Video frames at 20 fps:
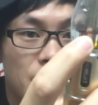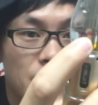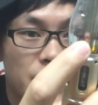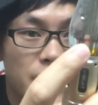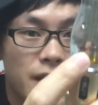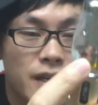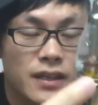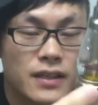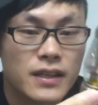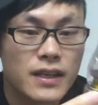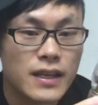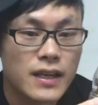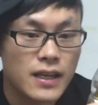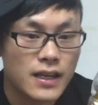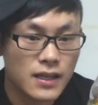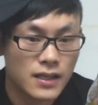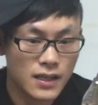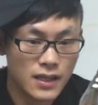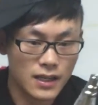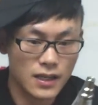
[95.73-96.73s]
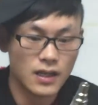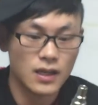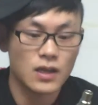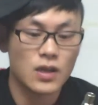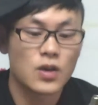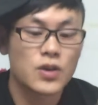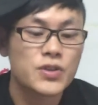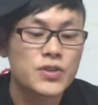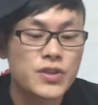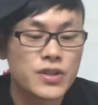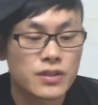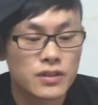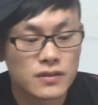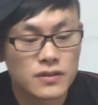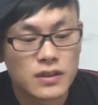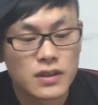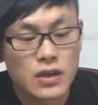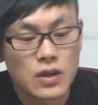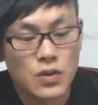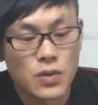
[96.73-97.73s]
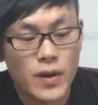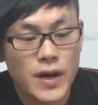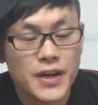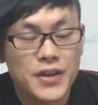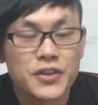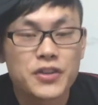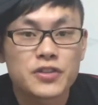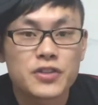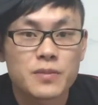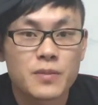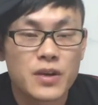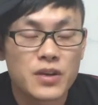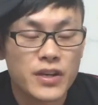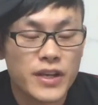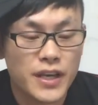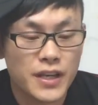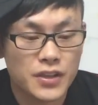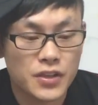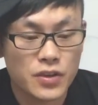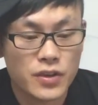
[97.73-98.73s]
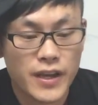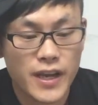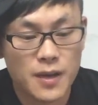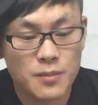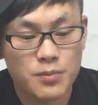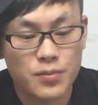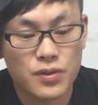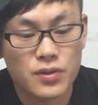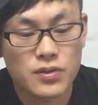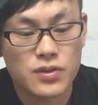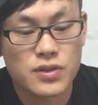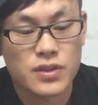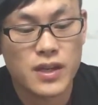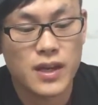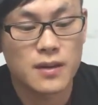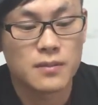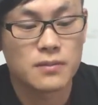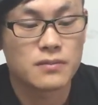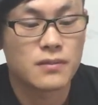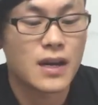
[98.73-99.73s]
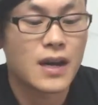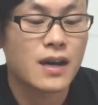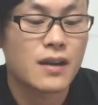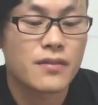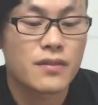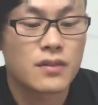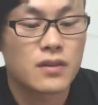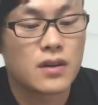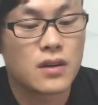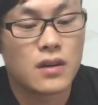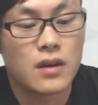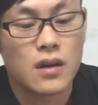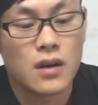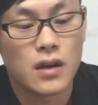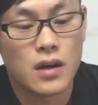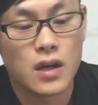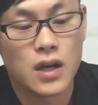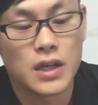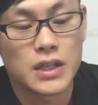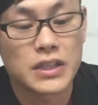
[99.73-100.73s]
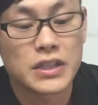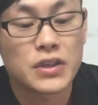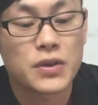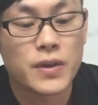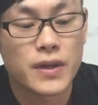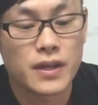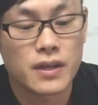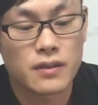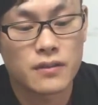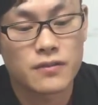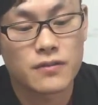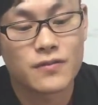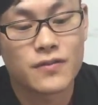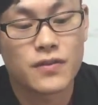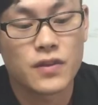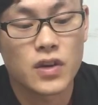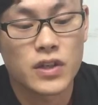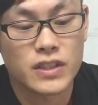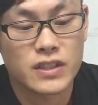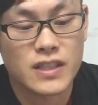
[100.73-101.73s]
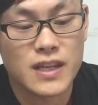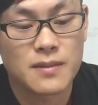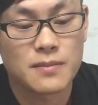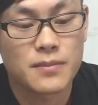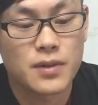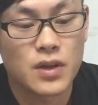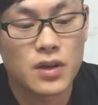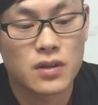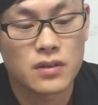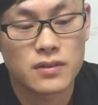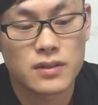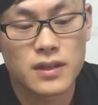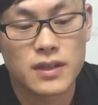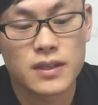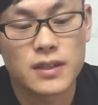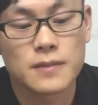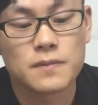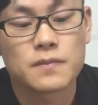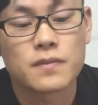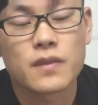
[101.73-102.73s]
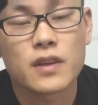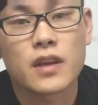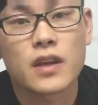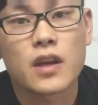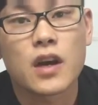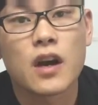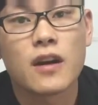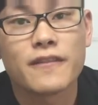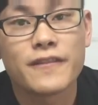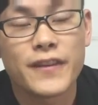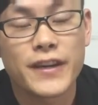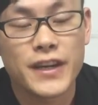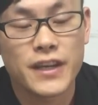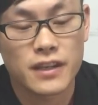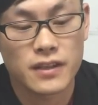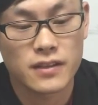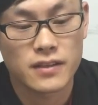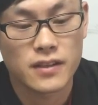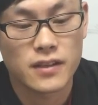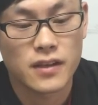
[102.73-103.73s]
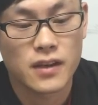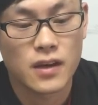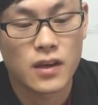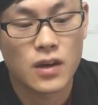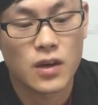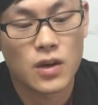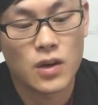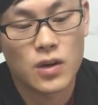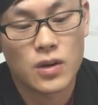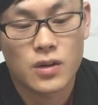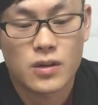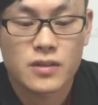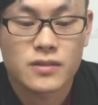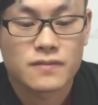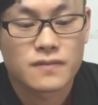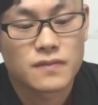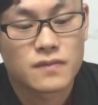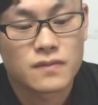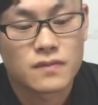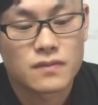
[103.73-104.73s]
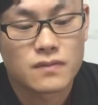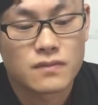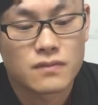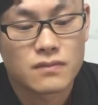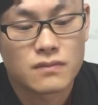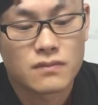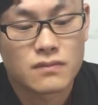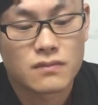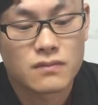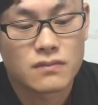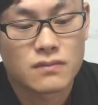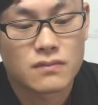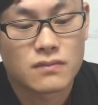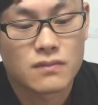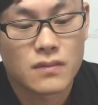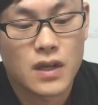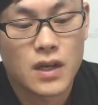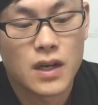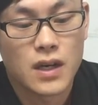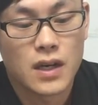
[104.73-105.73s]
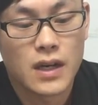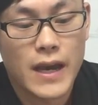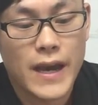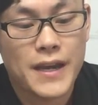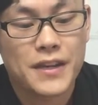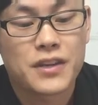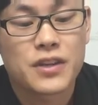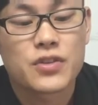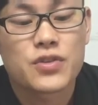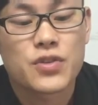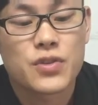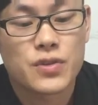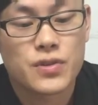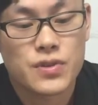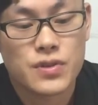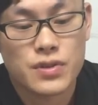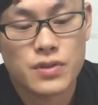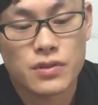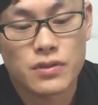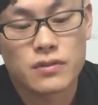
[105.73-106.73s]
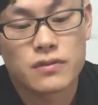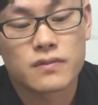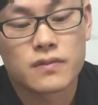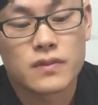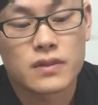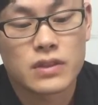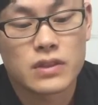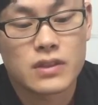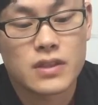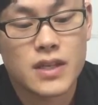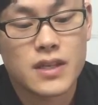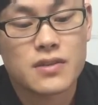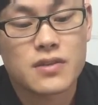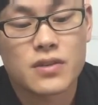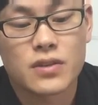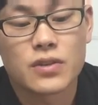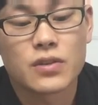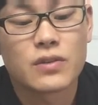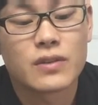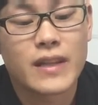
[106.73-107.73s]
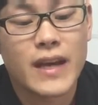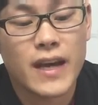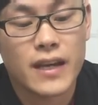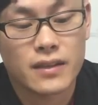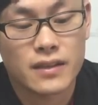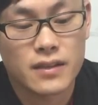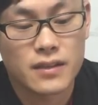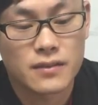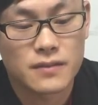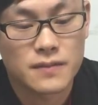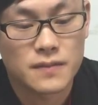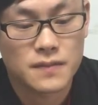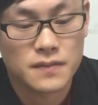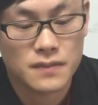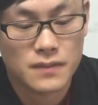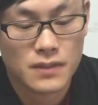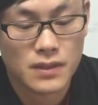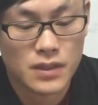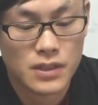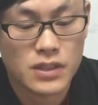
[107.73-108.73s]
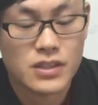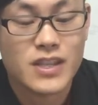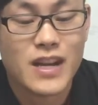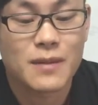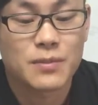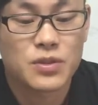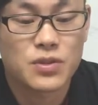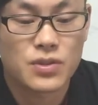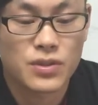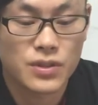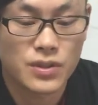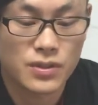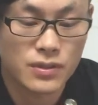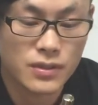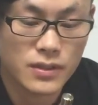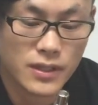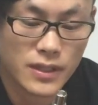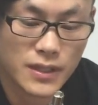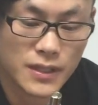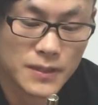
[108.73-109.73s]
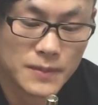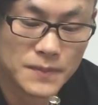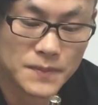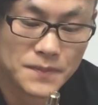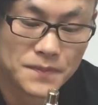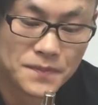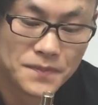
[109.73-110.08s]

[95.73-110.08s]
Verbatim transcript: Okay? Also, while you're smoking, you can put some other uh, liquid, for example, the coffee or uh, any juice, just you like. It's up to you, okay?